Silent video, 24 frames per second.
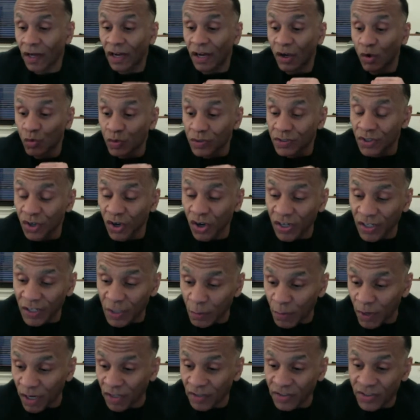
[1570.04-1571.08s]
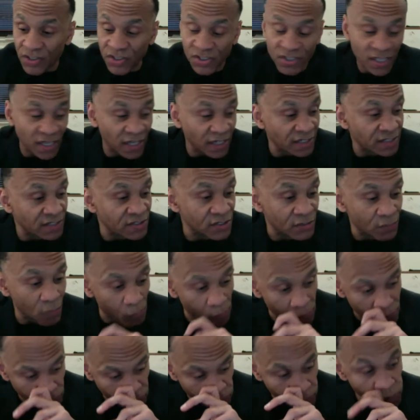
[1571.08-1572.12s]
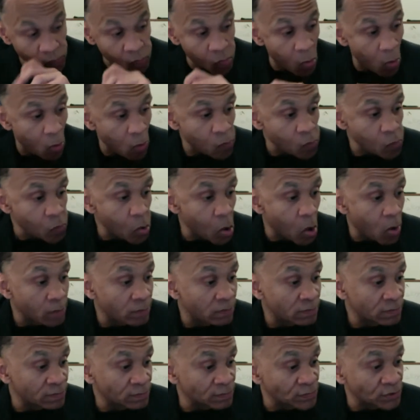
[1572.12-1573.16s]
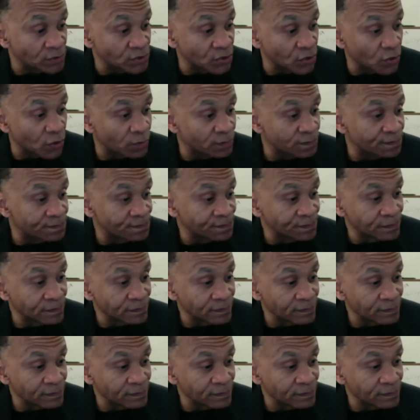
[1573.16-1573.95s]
Hey, we're talking about sex. So,